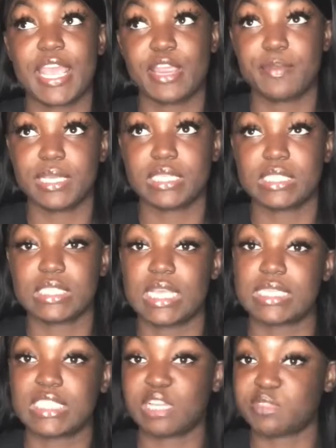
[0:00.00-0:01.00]
hair business
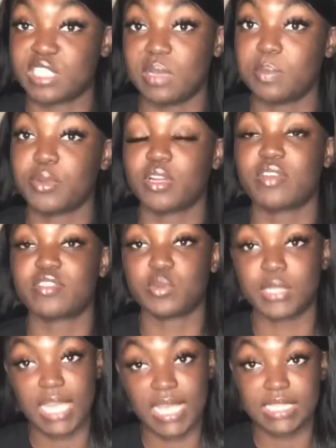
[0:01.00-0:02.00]
in September of
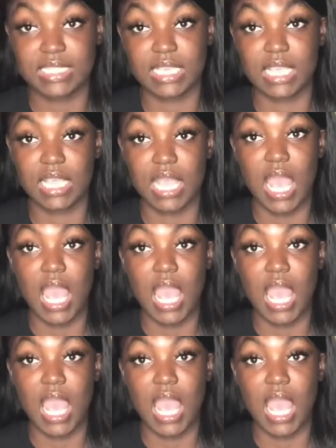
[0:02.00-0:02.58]
twenty eighteen.